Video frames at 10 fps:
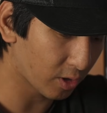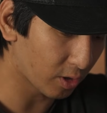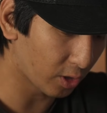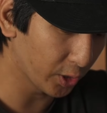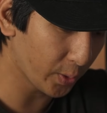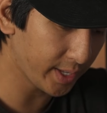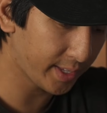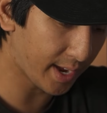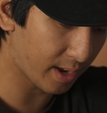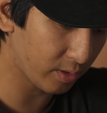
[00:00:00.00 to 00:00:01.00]
all the way
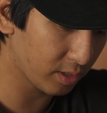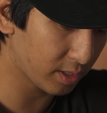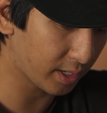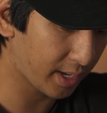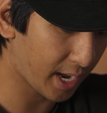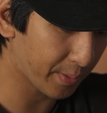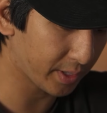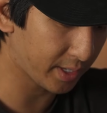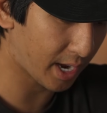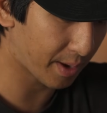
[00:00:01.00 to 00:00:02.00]
down to the Camera
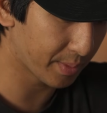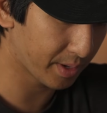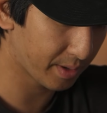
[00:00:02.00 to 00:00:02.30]
tab.